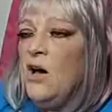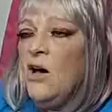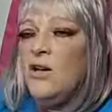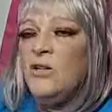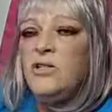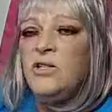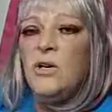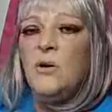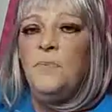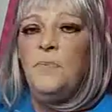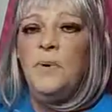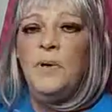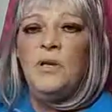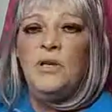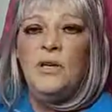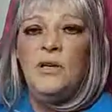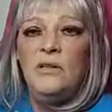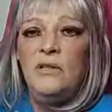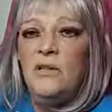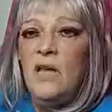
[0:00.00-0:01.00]
also
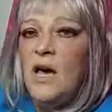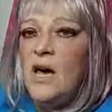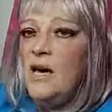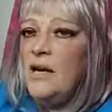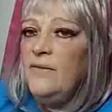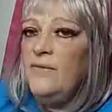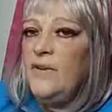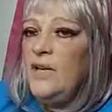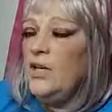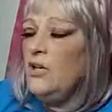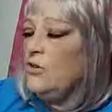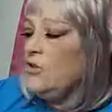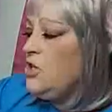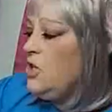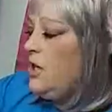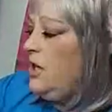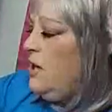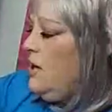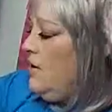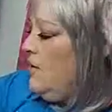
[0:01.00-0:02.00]
pull a lot of
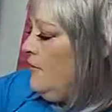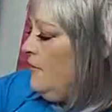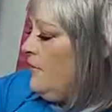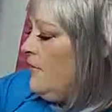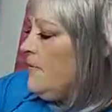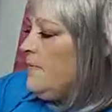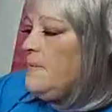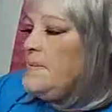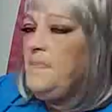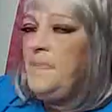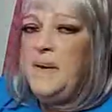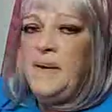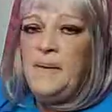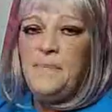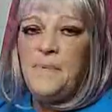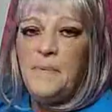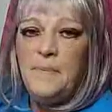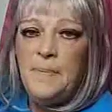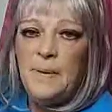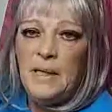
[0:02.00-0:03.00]
energy from the
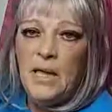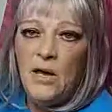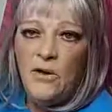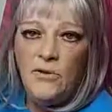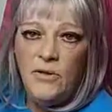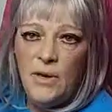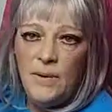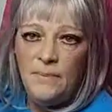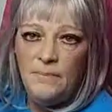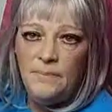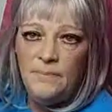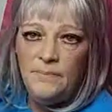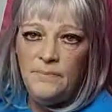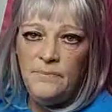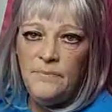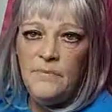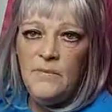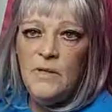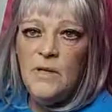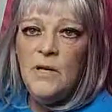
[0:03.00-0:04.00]
people below them.
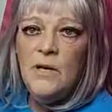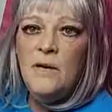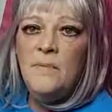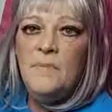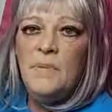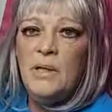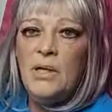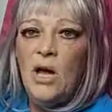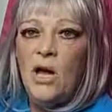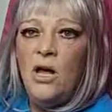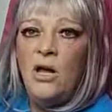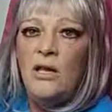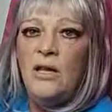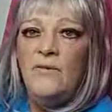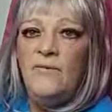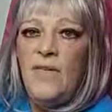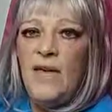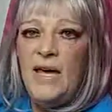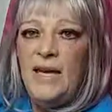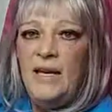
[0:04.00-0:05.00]
But all
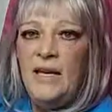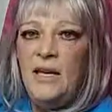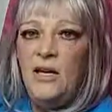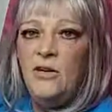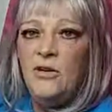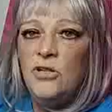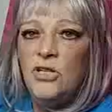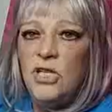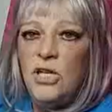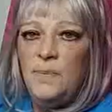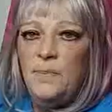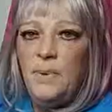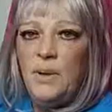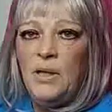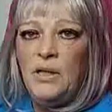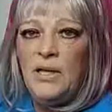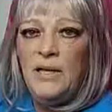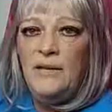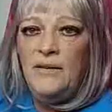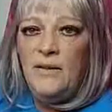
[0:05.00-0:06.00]
of that energy
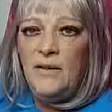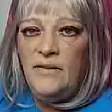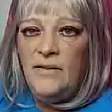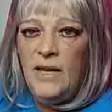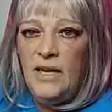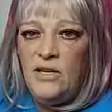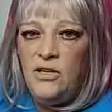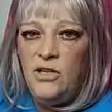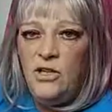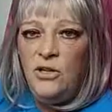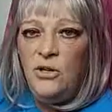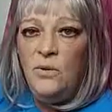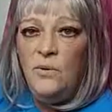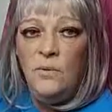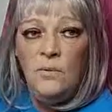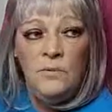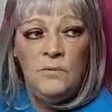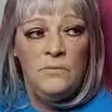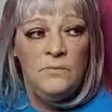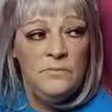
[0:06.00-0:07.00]
pulling that they do
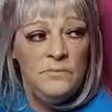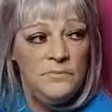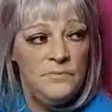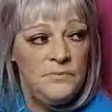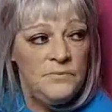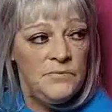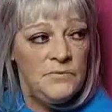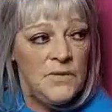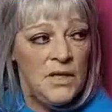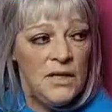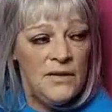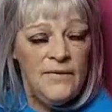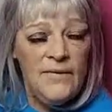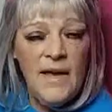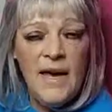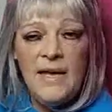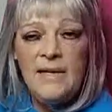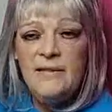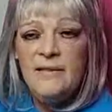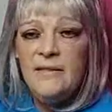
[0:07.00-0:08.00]

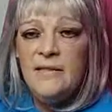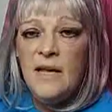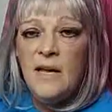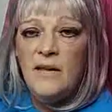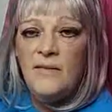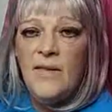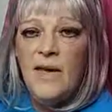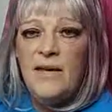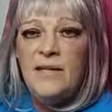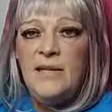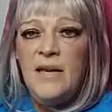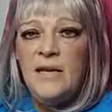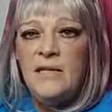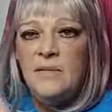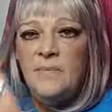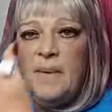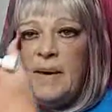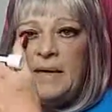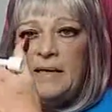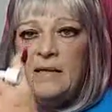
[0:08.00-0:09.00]
that's uh, that
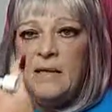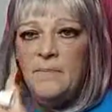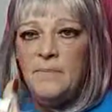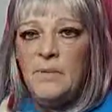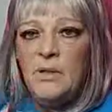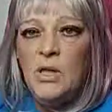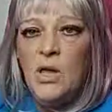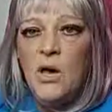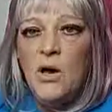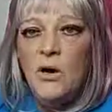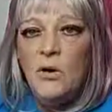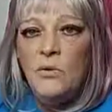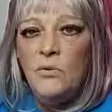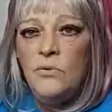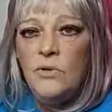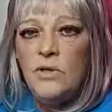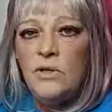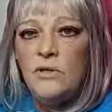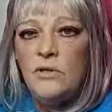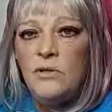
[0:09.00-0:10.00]
does make them glow.
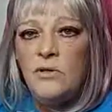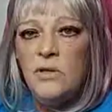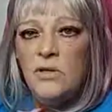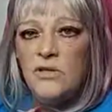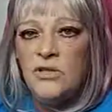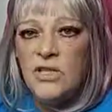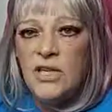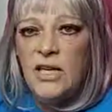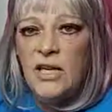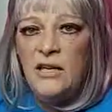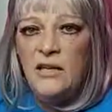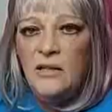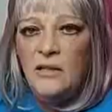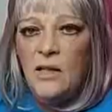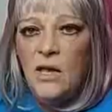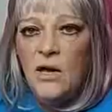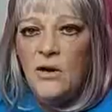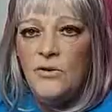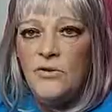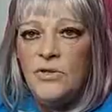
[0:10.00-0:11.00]
Their their skin
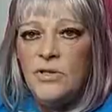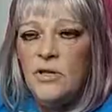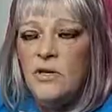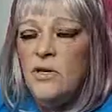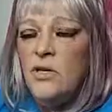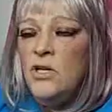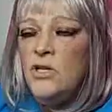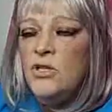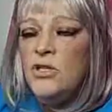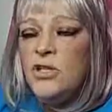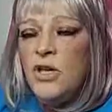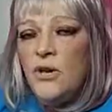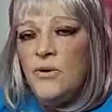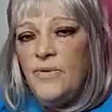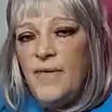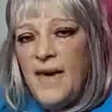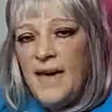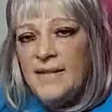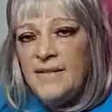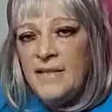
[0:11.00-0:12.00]
glows, so
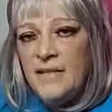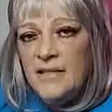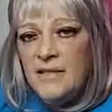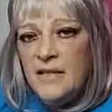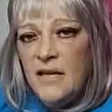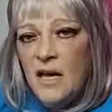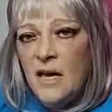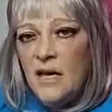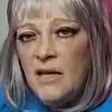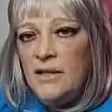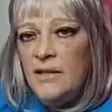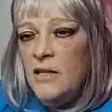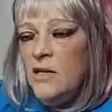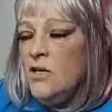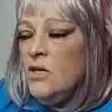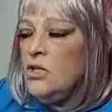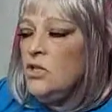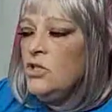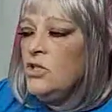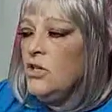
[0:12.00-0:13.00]
that's a sign.
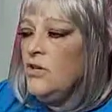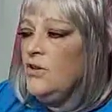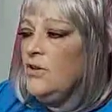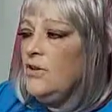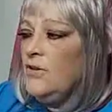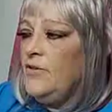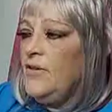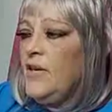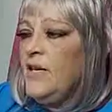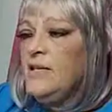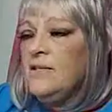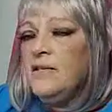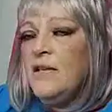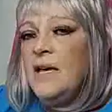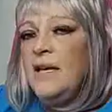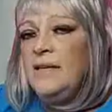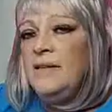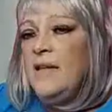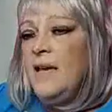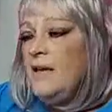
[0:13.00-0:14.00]
So there are things
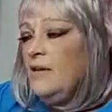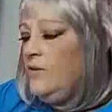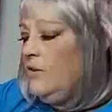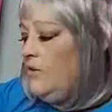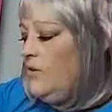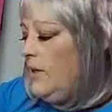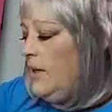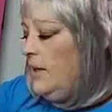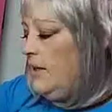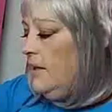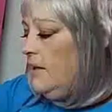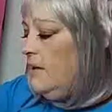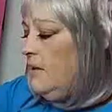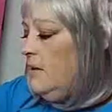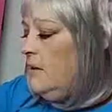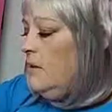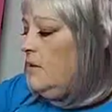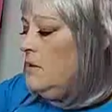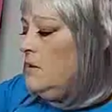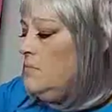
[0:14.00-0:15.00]
like that that they can
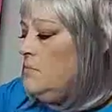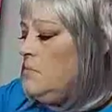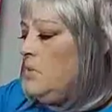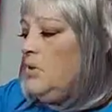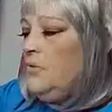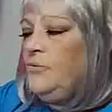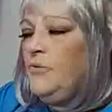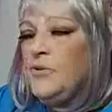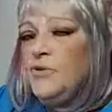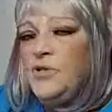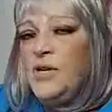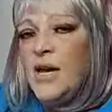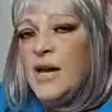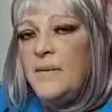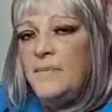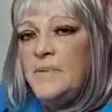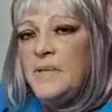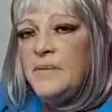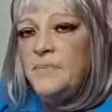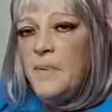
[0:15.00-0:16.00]
move through
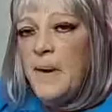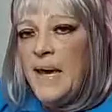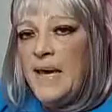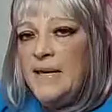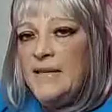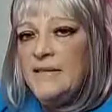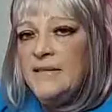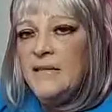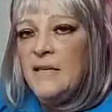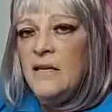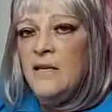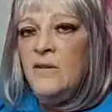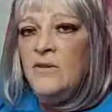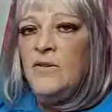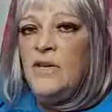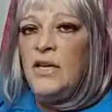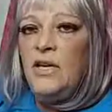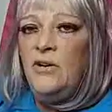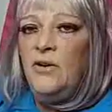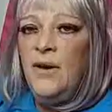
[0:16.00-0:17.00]
time space.
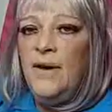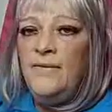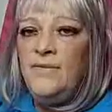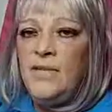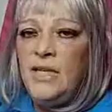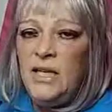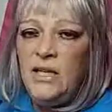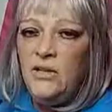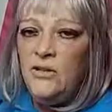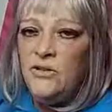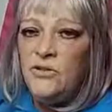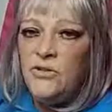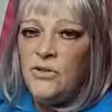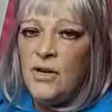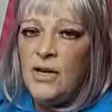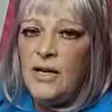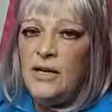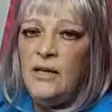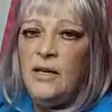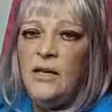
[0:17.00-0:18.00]
They don't have to eat or
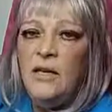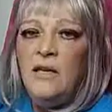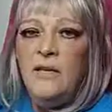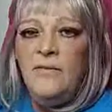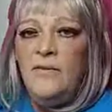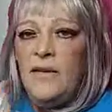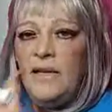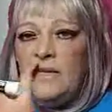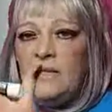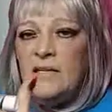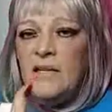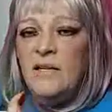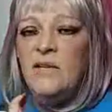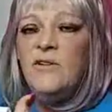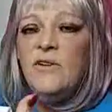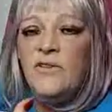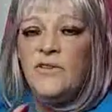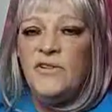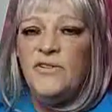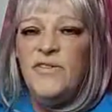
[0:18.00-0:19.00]
drink. They
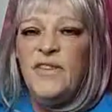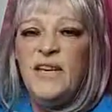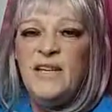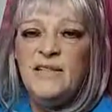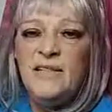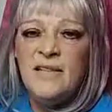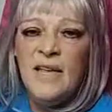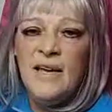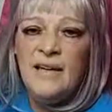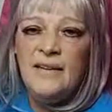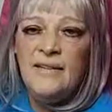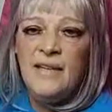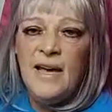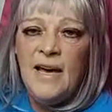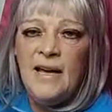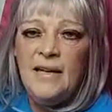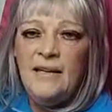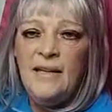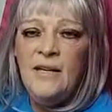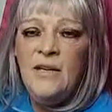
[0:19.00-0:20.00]
you know there are things like
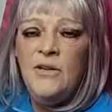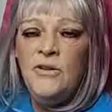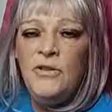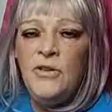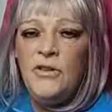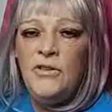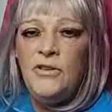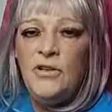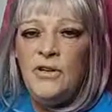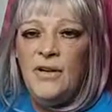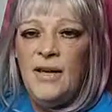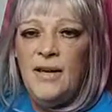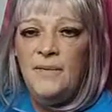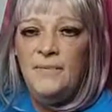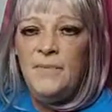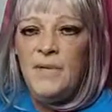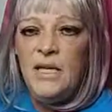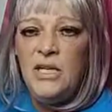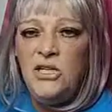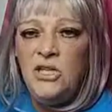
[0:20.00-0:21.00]
that that their
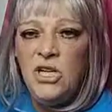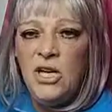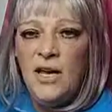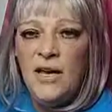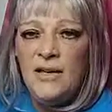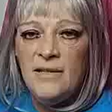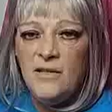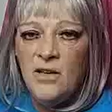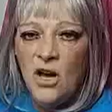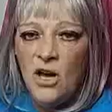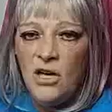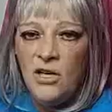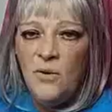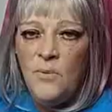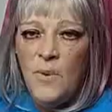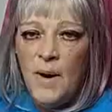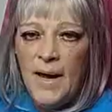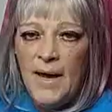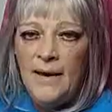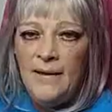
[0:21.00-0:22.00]
amnesia has gone
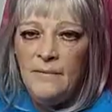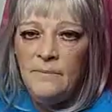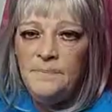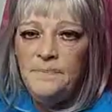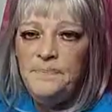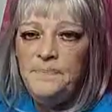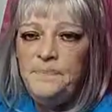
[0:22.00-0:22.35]
away,